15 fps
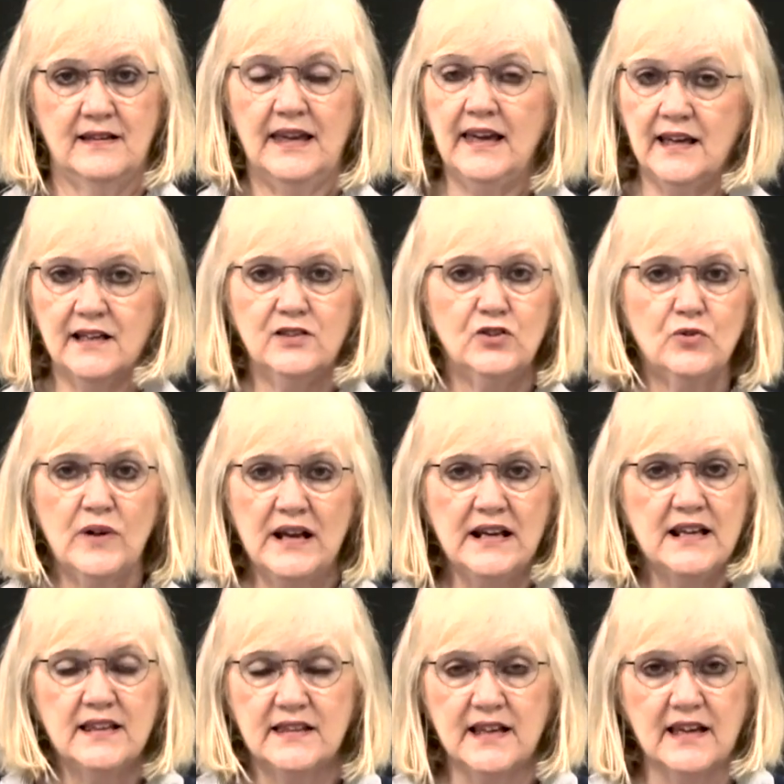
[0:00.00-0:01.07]
He can do
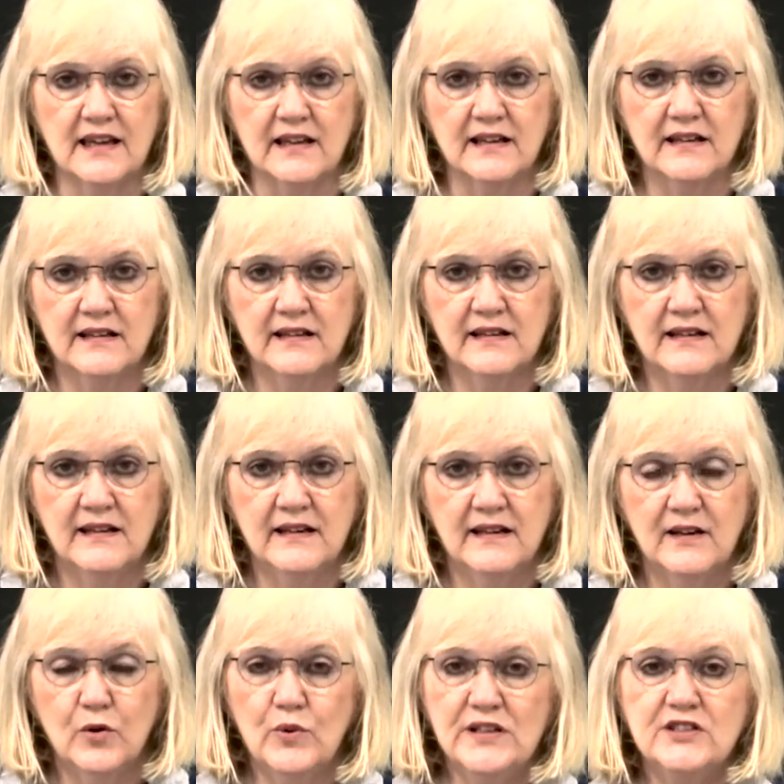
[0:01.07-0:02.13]
anything.
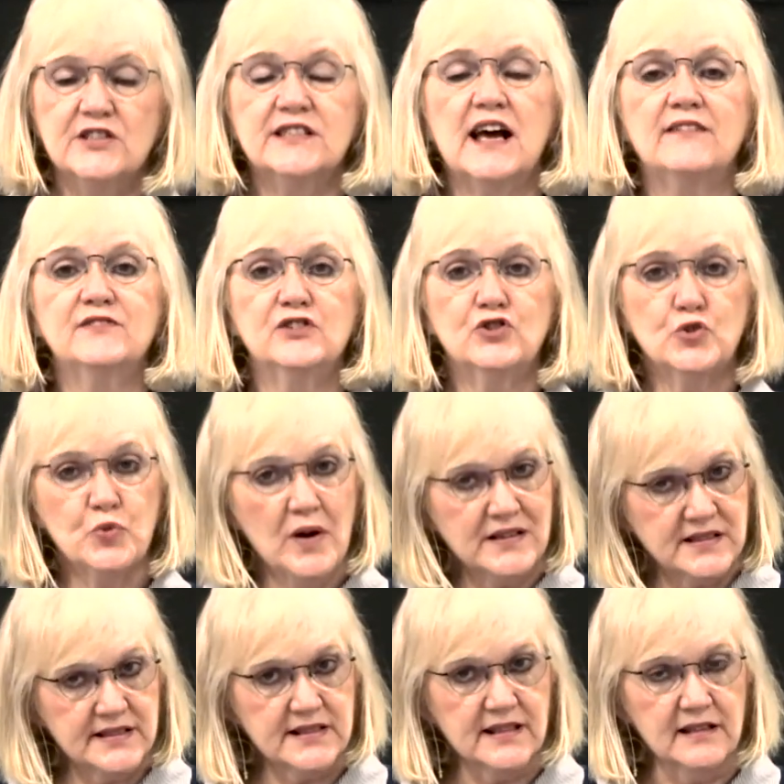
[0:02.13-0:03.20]
We just have to
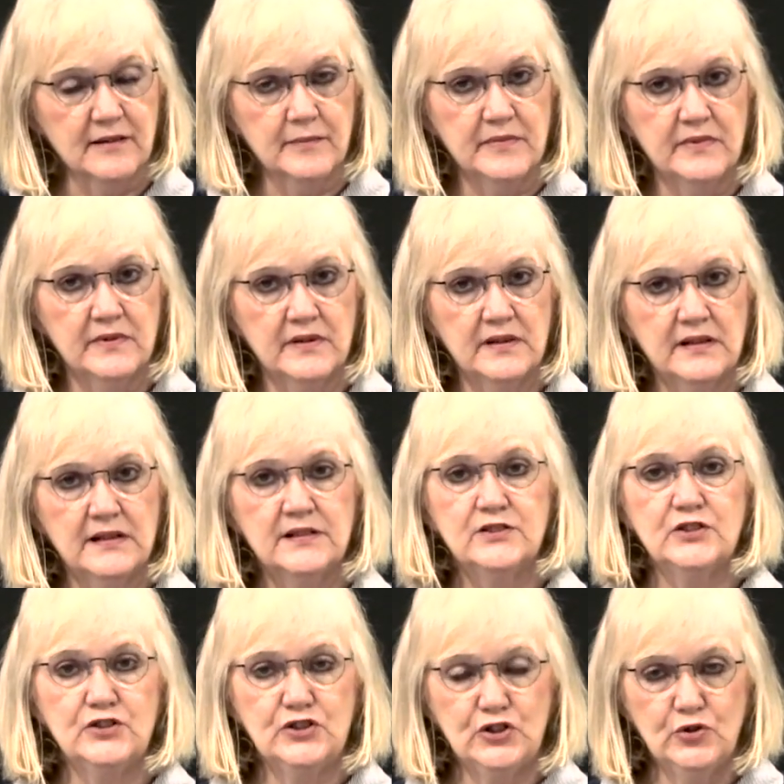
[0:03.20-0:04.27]
trust him
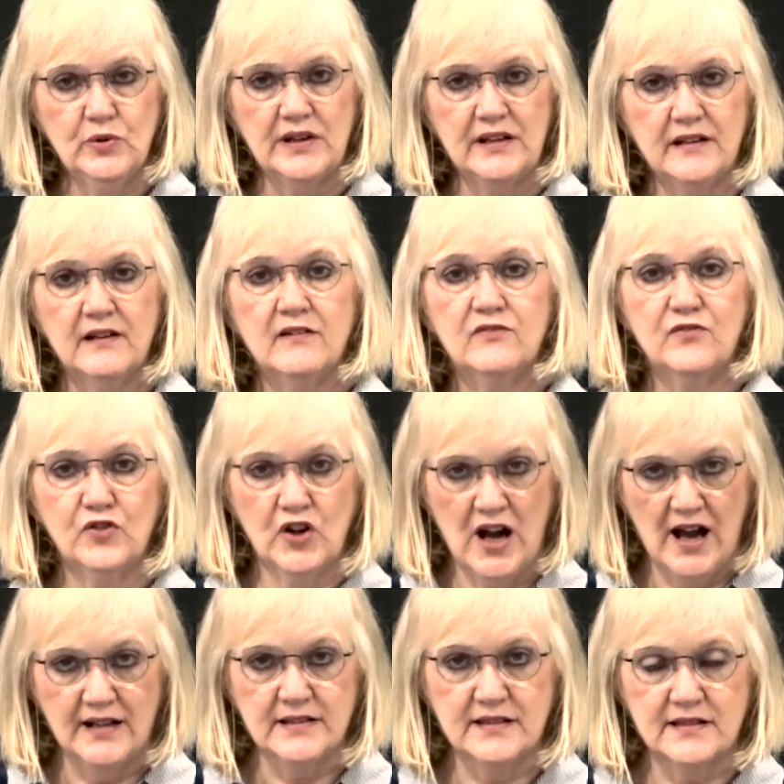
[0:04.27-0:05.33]
to do it for
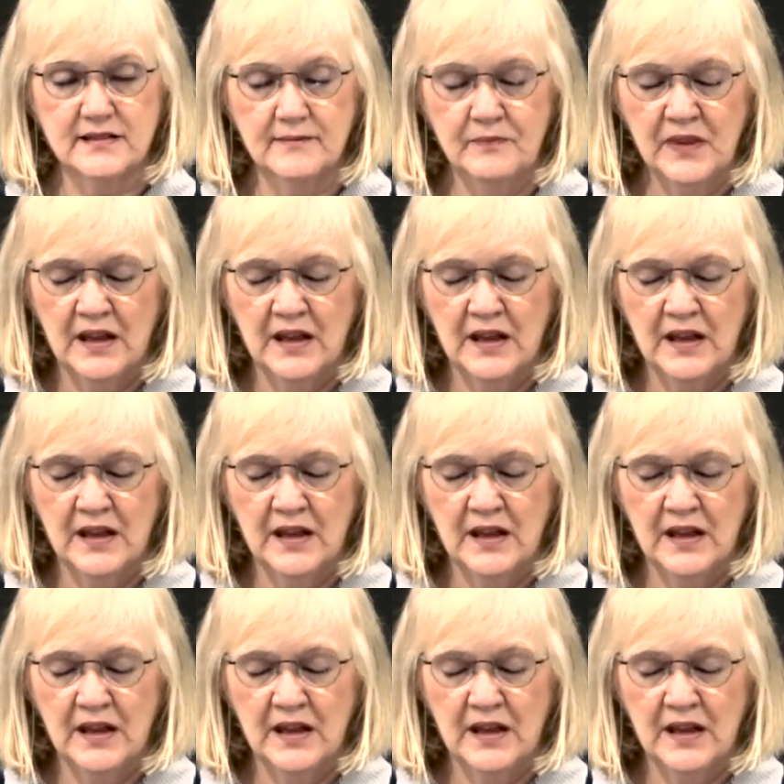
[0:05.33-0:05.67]
us.